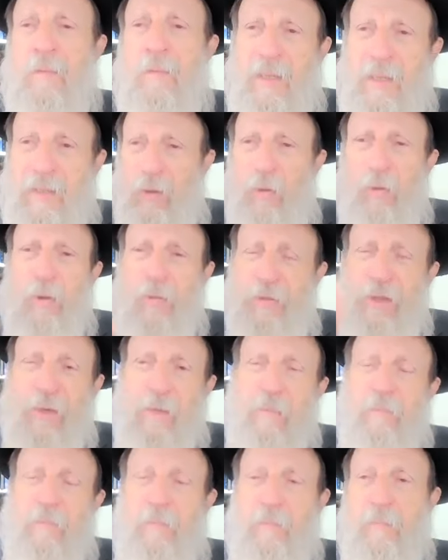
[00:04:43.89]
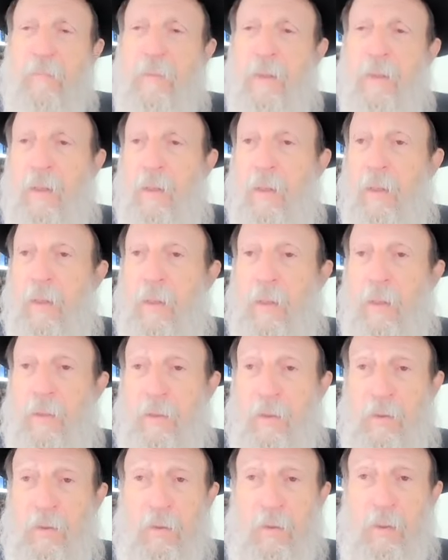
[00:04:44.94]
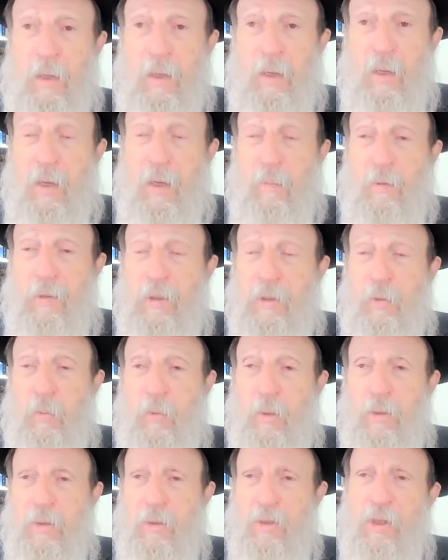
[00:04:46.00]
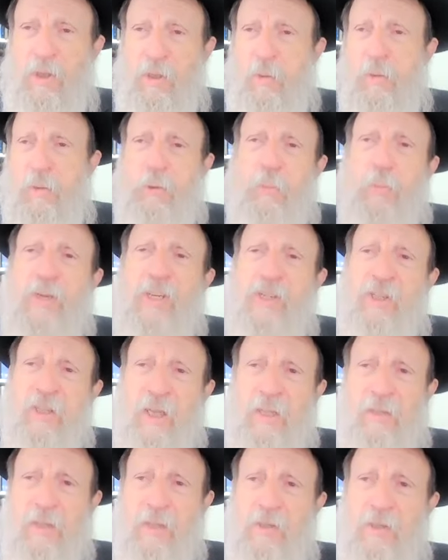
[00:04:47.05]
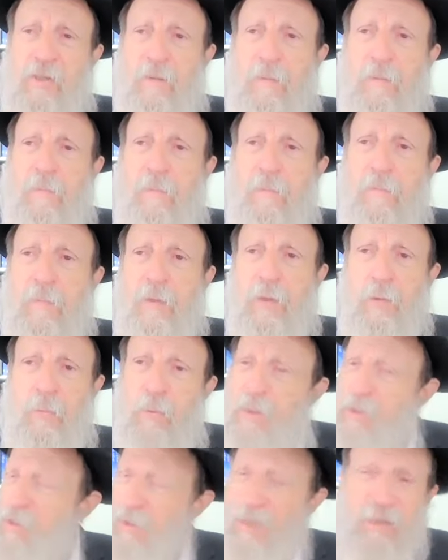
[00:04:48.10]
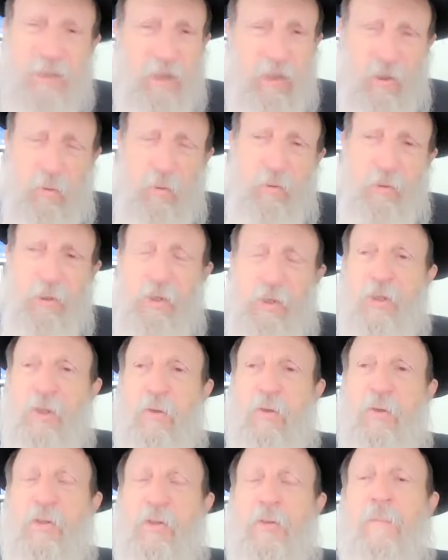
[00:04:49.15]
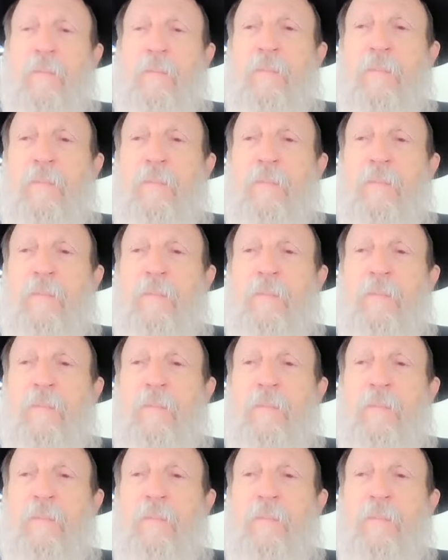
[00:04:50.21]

Take the whole thing. He says, oh, Yeah, how much do you want? Three zlotys. Three zlotys, the whole thing is yours.